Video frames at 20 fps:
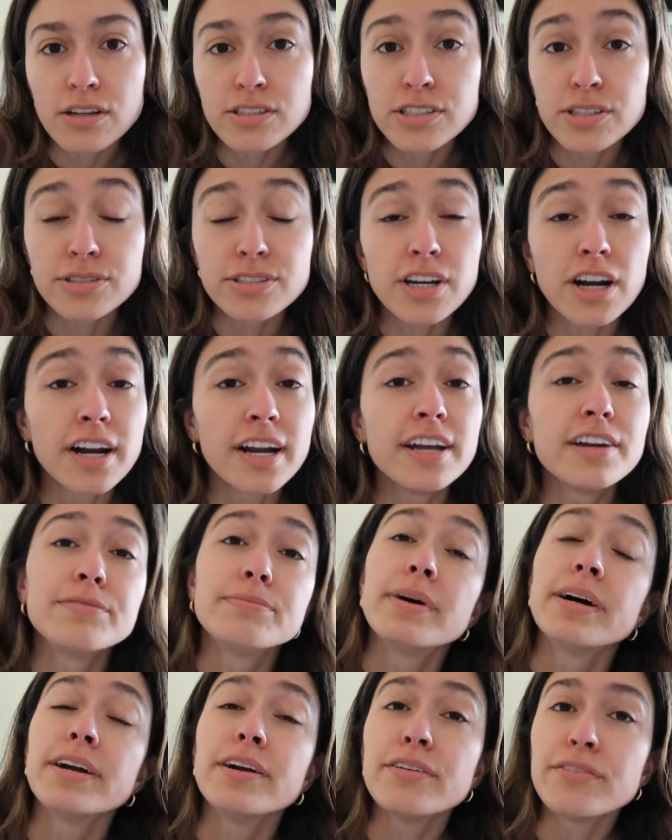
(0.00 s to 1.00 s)
Also, sorry if
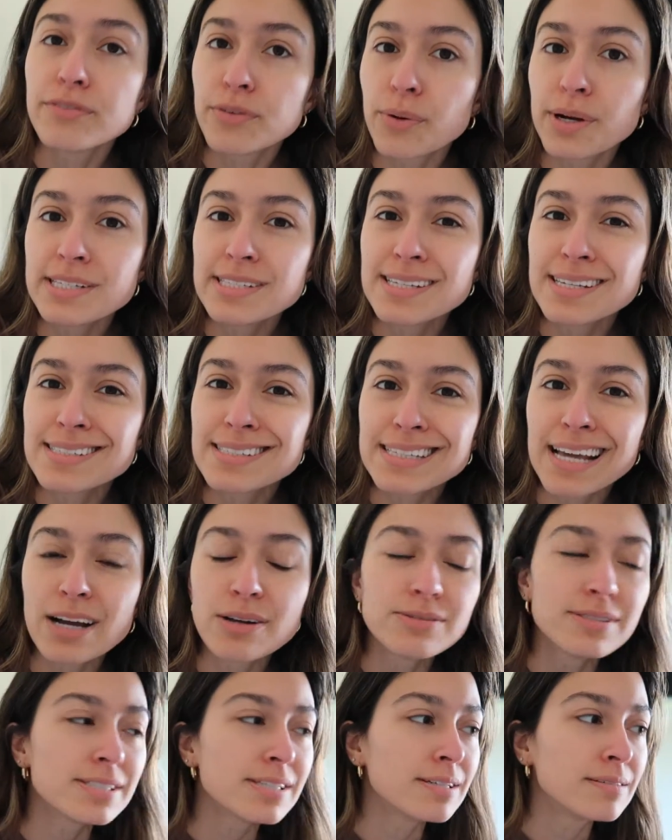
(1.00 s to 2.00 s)
my voice
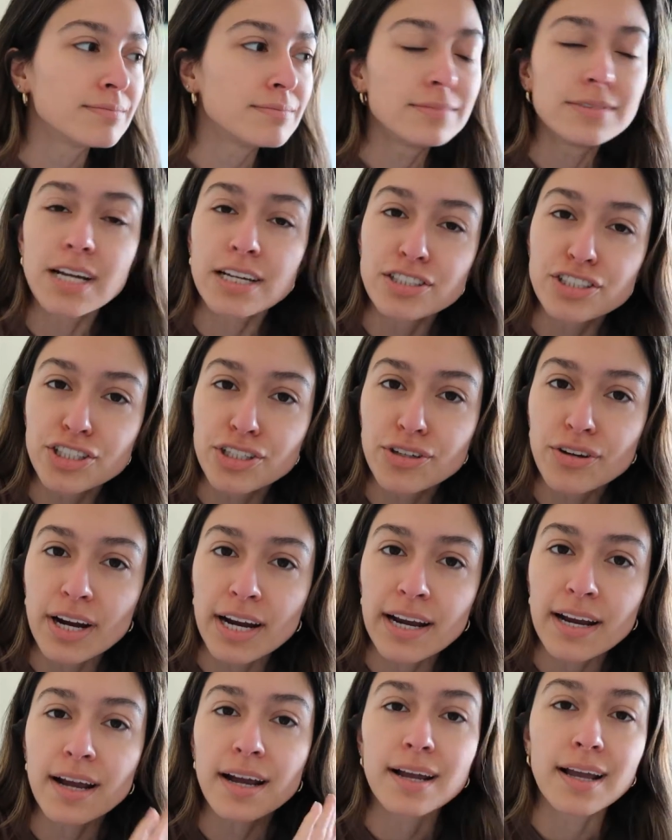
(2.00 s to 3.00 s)
sounds not too
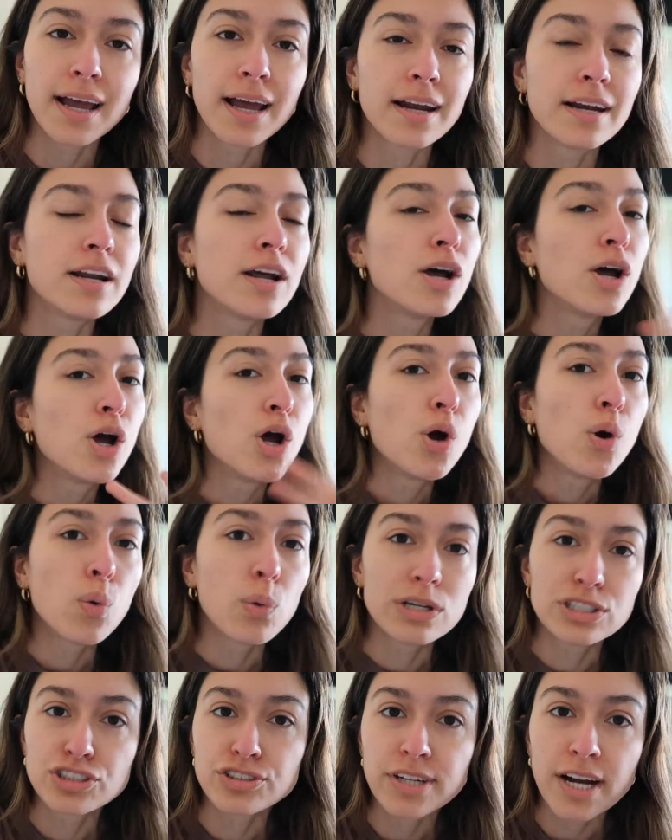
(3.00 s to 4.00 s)
great. Again,
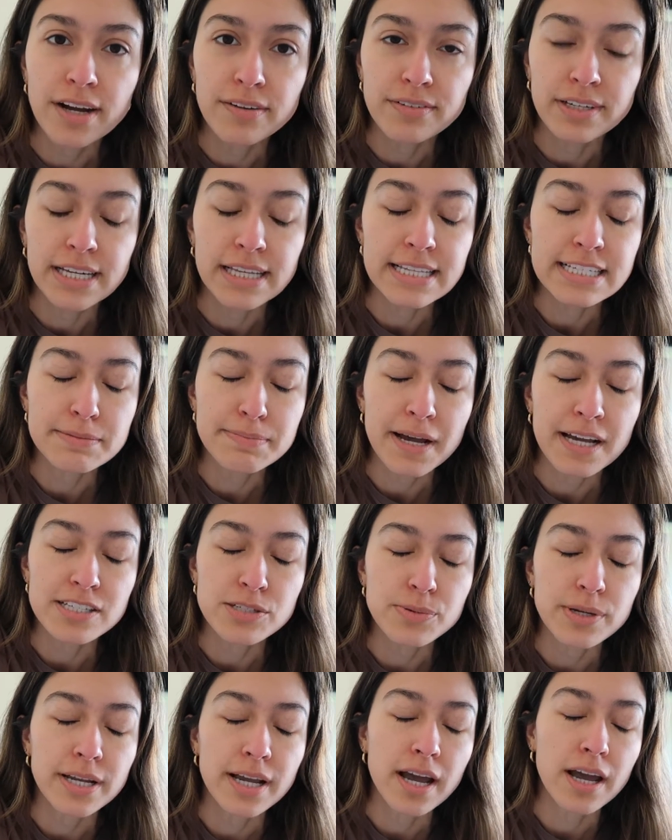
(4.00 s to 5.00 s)
was traveling this
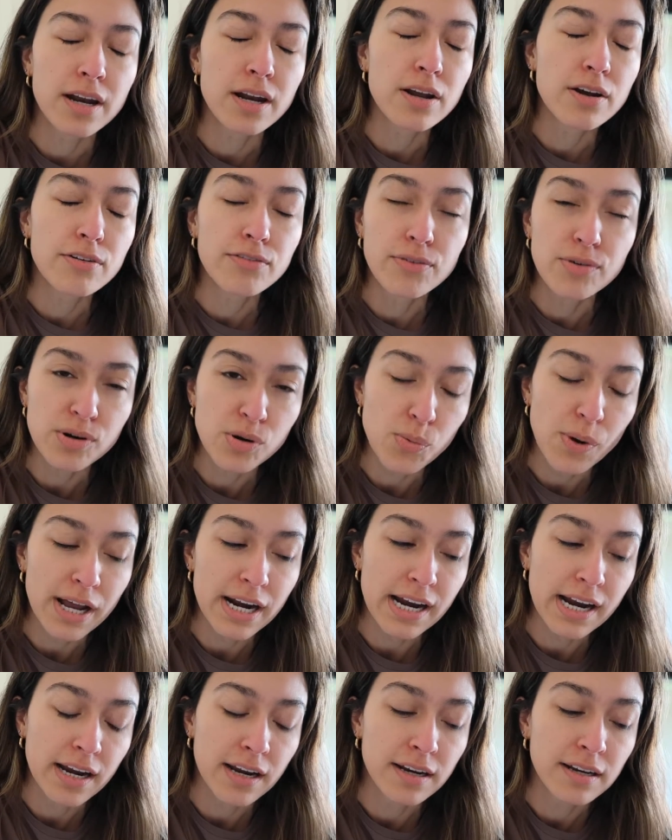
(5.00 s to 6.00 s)
past weekend for a
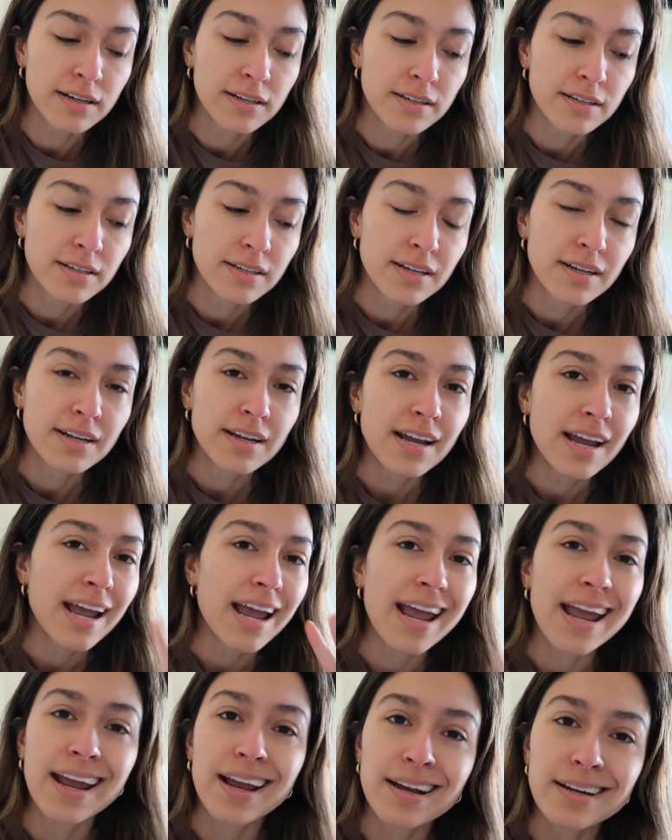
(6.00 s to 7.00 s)
wedding
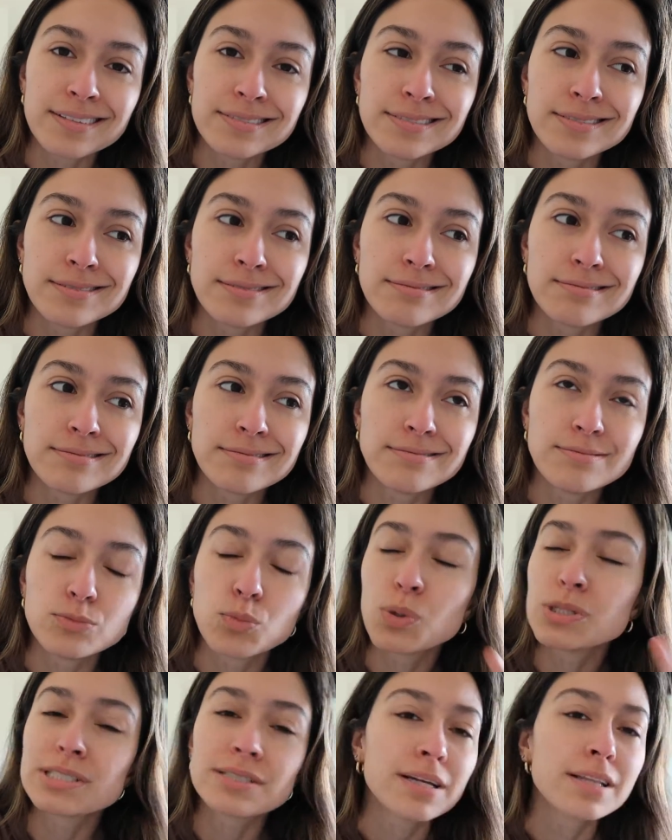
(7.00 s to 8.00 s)
and
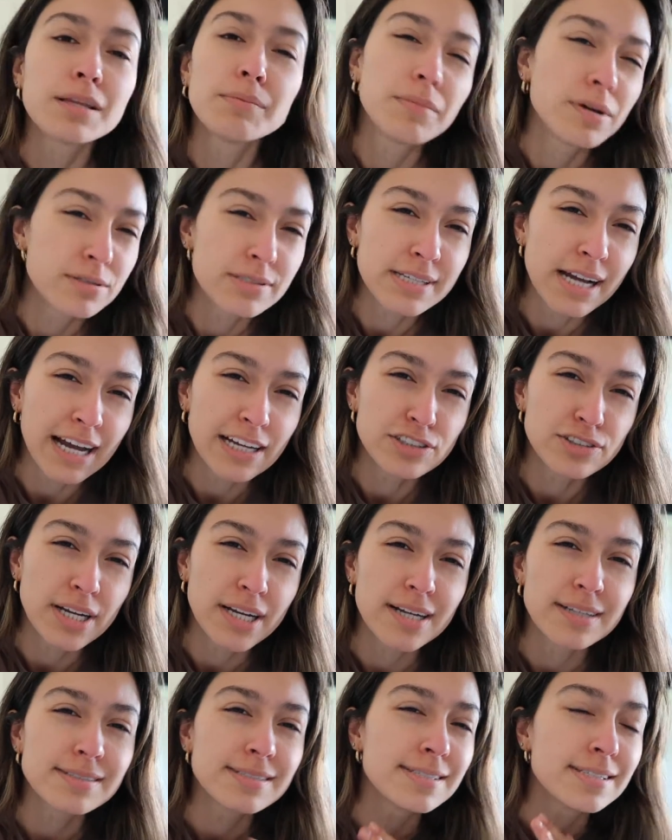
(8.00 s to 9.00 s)
was not the most
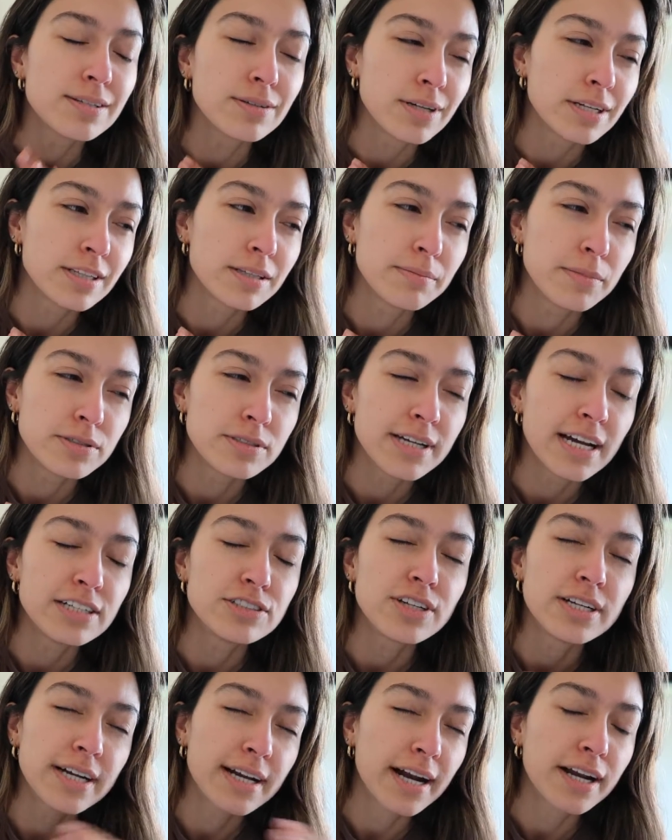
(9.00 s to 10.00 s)
hydrated, still not the most
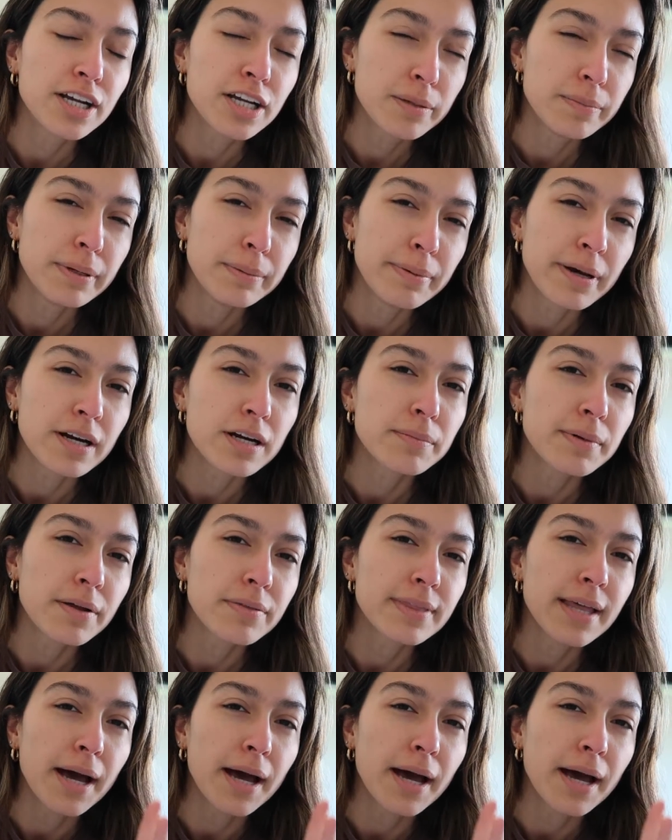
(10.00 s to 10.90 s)
hydrated. I could be better about